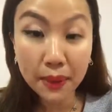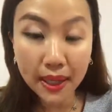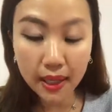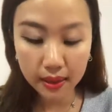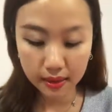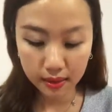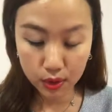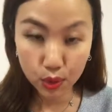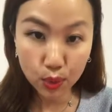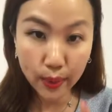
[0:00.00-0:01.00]
But
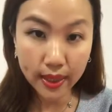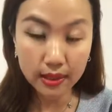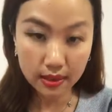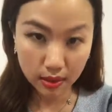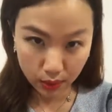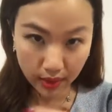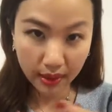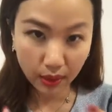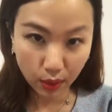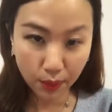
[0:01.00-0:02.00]
2 weeks during
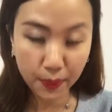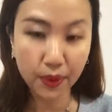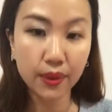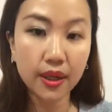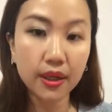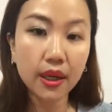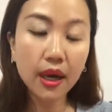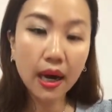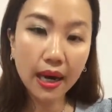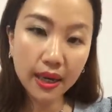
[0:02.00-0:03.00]
that whole period,
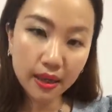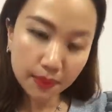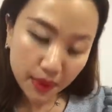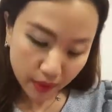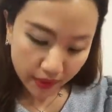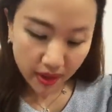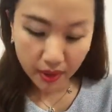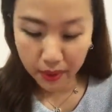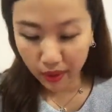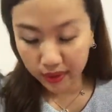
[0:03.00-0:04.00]
I had a bit of
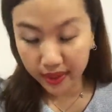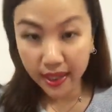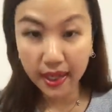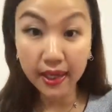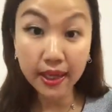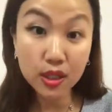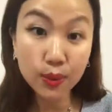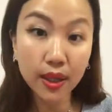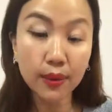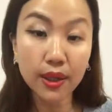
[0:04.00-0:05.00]
here, a bit of there. And guess
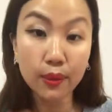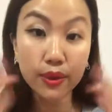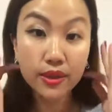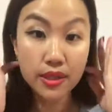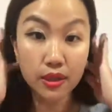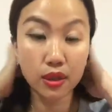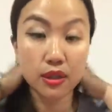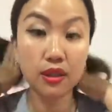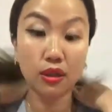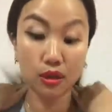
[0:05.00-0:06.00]
what? When I went to see
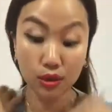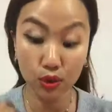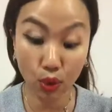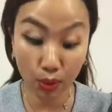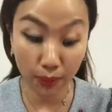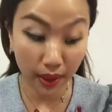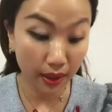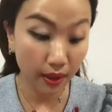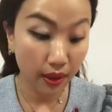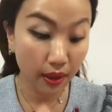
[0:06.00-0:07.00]
the doctor told
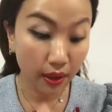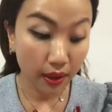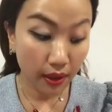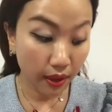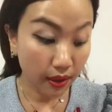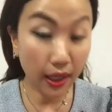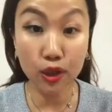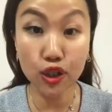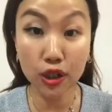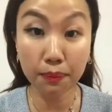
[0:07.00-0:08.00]
me that I
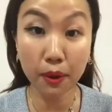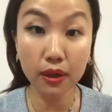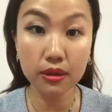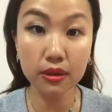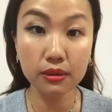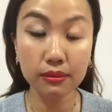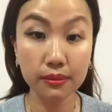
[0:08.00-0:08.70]
got chicken pox.